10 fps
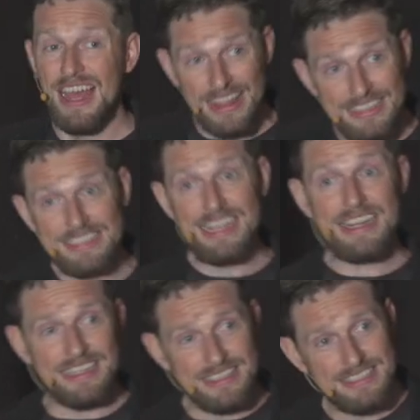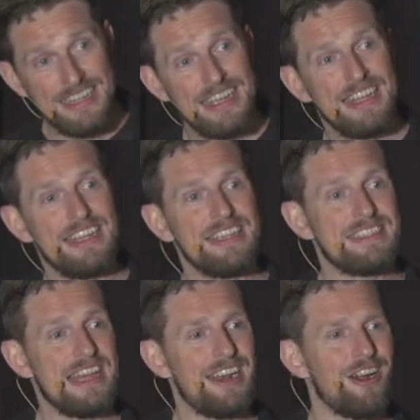Then second
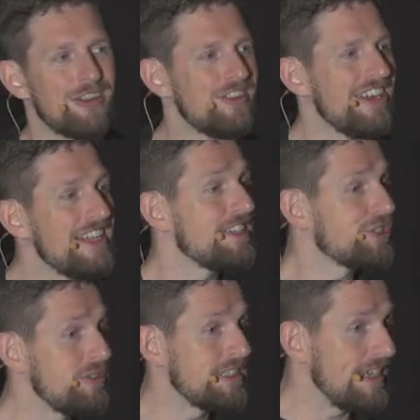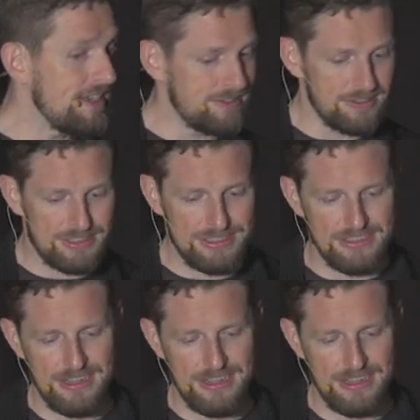is that are there industry standards?